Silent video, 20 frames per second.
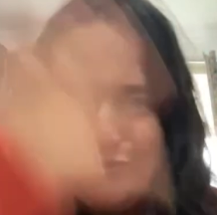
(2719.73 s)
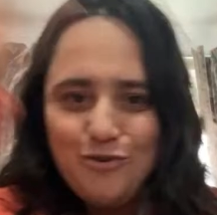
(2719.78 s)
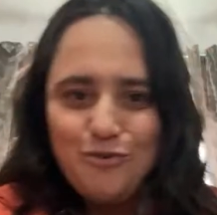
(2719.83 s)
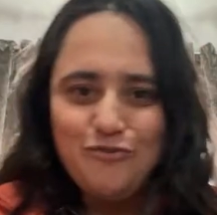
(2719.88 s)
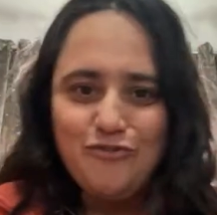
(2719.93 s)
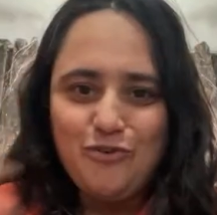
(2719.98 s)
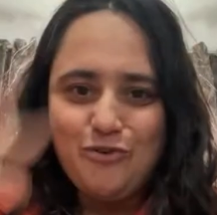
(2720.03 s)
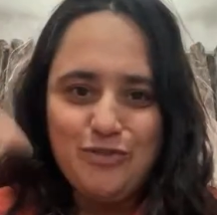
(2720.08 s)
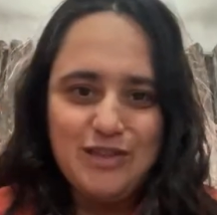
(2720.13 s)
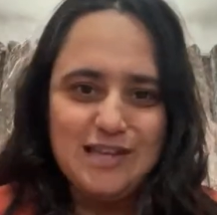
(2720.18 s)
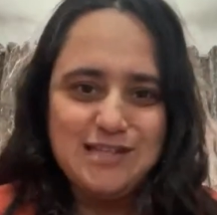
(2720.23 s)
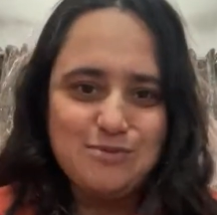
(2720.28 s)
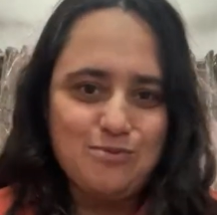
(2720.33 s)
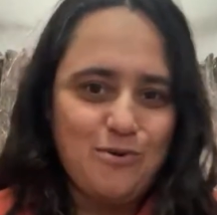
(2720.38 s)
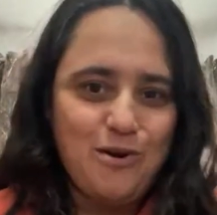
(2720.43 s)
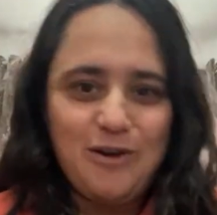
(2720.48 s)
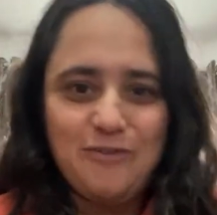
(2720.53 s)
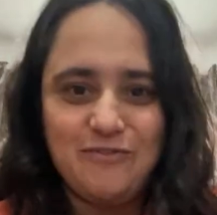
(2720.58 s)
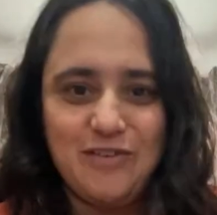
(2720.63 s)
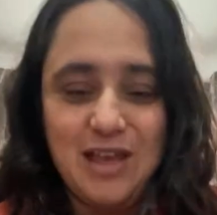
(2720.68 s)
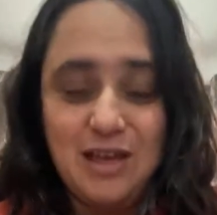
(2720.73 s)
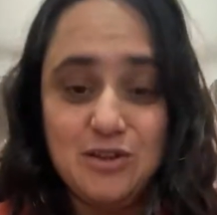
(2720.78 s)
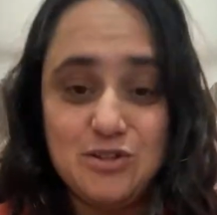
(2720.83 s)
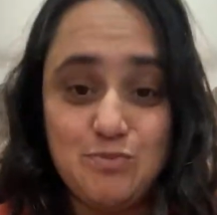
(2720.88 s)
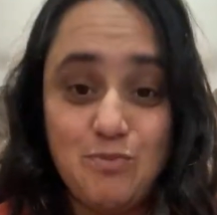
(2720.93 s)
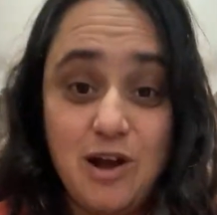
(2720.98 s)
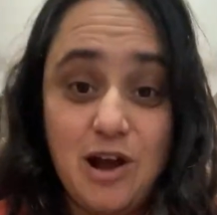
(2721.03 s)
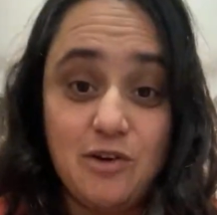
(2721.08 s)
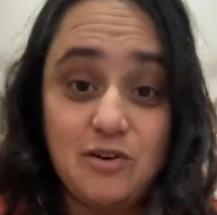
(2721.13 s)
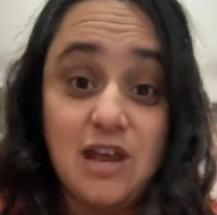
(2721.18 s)
of all this
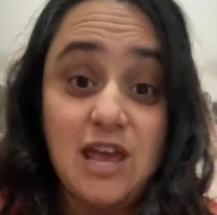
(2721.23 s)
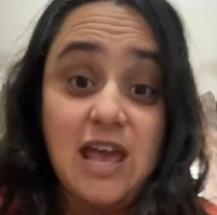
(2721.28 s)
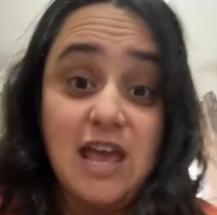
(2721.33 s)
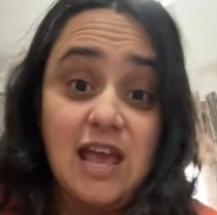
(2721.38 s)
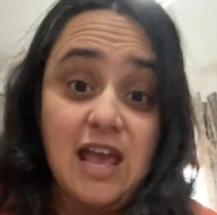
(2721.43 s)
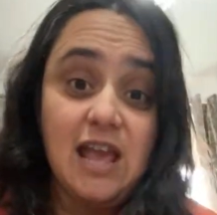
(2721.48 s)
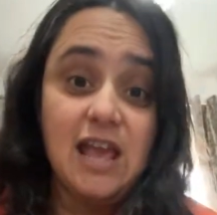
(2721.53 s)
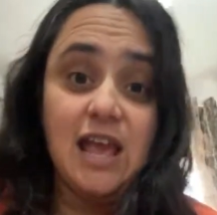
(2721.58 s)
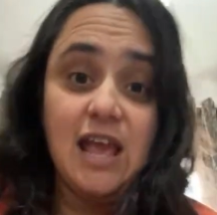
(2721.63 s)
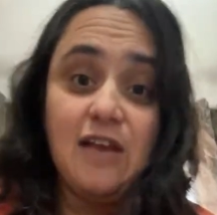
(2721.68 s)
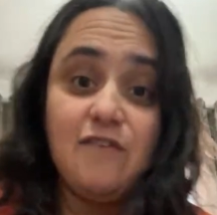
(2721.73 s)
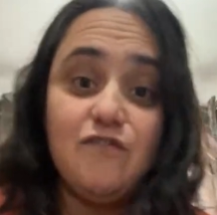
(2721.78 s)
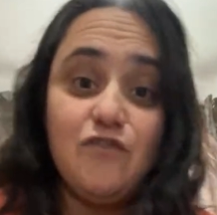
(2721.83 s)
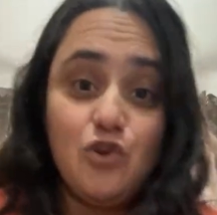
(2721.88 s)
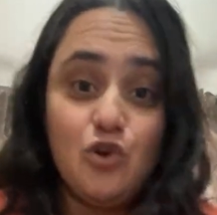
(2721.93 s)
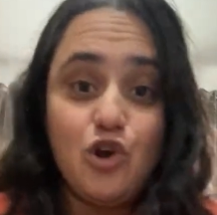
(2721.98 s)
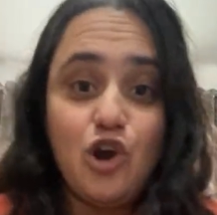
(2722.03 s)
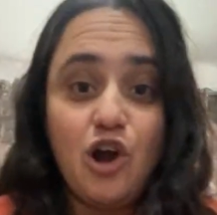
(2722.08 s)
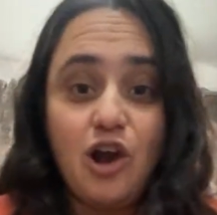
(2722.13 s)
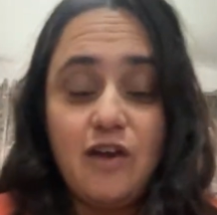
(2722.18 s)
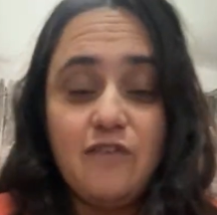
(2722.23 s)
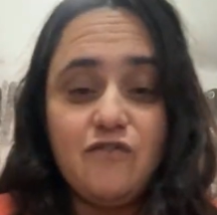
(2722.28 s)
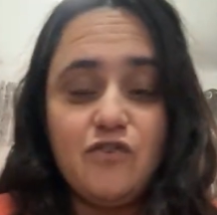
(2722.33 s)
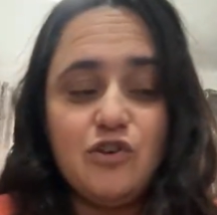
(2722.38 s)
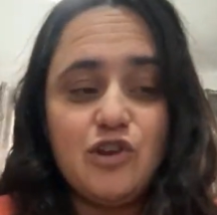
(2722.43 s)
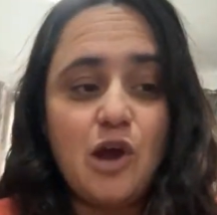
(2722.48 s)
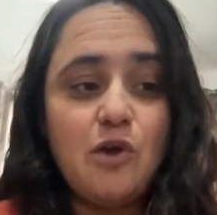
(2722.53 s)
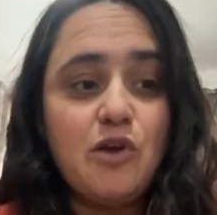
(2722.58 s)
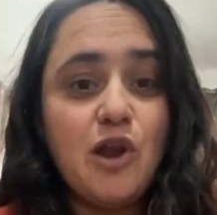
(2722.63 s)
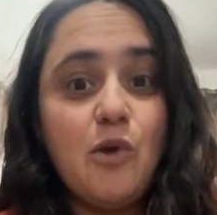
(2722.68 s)
world. If you
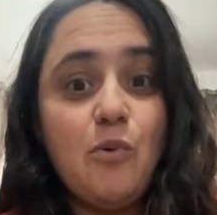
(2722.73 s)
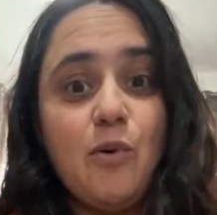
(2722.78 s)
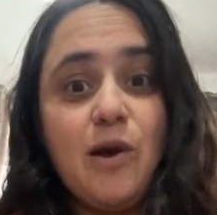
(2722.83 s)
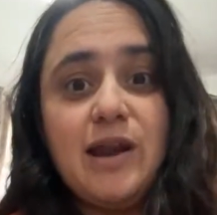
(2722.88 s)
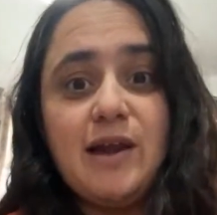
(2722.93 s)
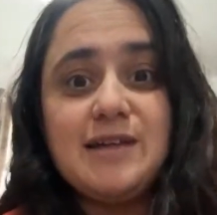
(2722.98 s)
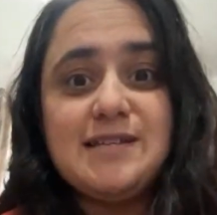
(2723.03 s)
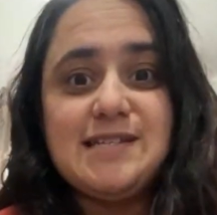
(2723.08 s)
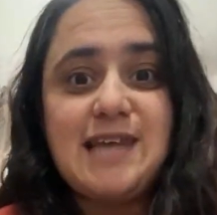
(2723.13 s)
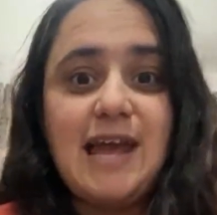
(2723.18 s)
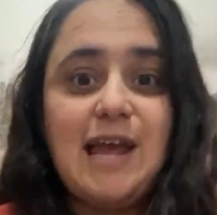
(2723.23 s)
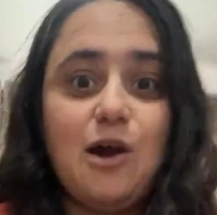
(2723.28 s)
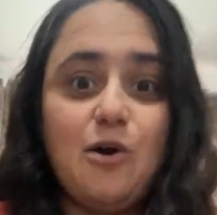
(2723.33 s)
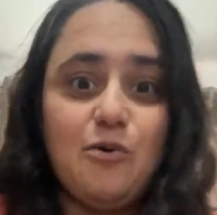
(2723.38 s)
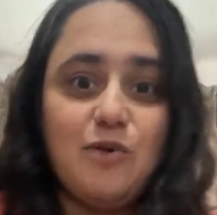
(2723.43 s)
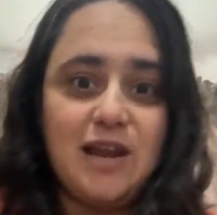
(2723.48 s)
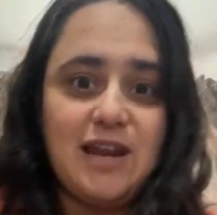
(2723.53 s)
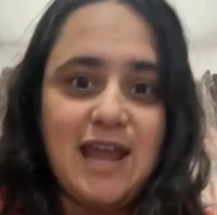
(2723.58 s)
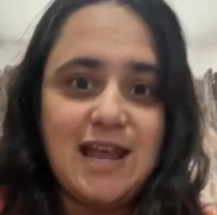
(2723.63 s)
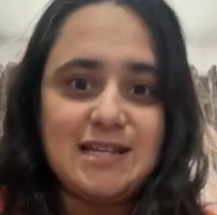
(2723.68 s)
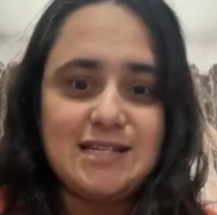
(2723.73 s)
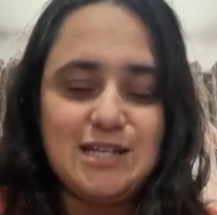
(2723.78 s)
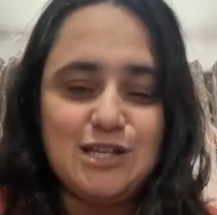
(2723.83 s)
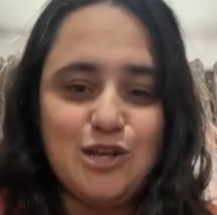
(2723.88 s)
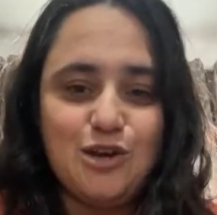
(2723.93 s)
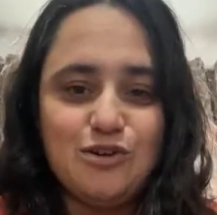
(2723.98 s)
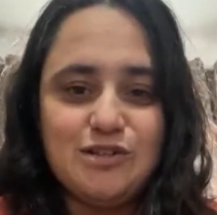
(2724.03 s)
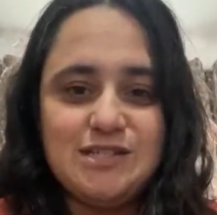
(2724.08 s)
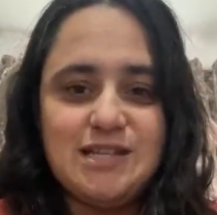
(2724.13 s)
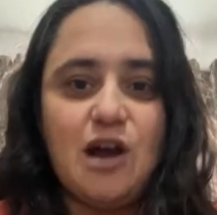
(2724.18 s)
don't know when I say I'll connect to
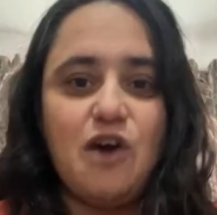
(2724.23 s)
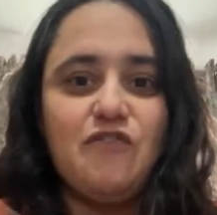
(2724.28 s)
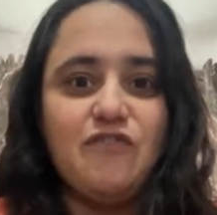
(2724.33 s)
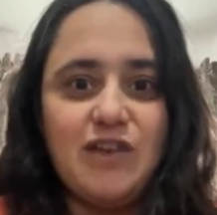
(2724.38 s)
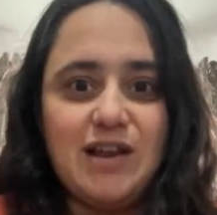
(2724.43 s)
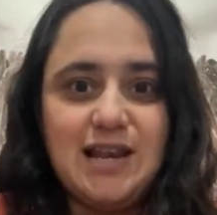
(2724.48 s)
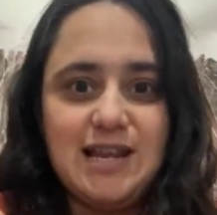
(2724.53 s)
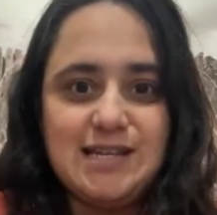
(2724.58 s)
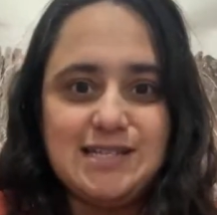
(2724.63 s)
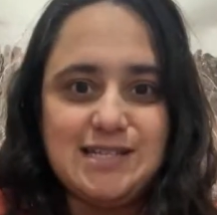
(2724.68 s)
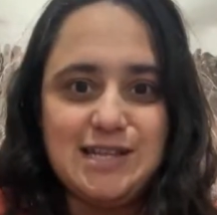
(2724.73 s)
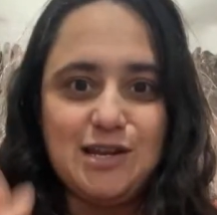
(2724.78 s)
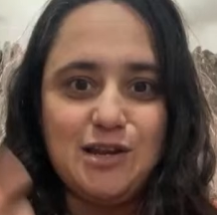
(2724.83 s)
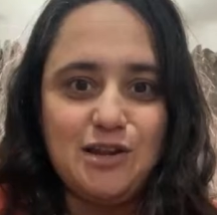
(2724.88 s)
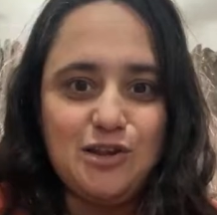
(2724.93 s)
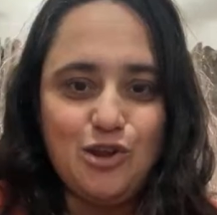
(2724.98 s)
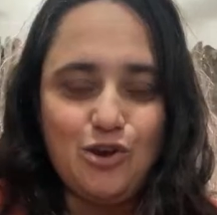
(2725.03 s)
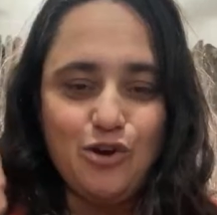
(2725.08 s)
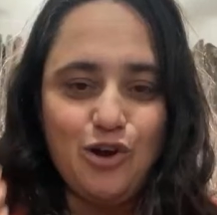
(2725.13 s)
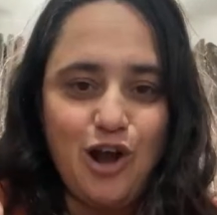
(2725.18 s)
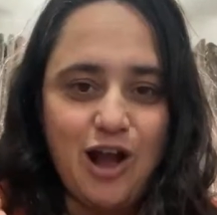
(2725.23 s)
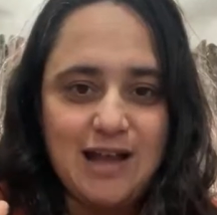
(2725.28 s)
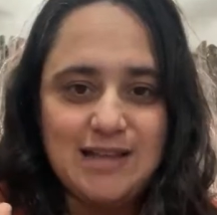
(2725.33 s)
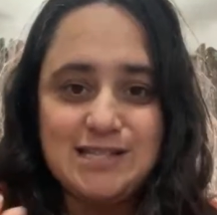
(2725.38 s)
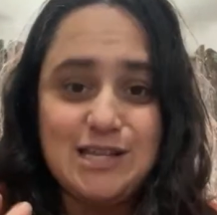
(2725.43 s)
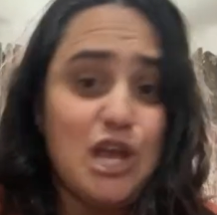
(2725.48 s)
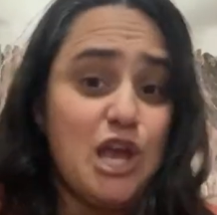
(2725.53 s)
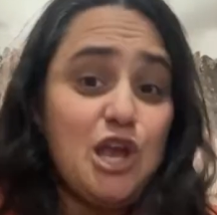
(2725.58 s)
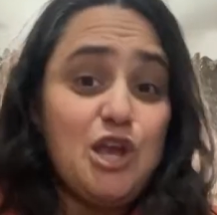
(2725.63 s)
yourself and listen and your guides,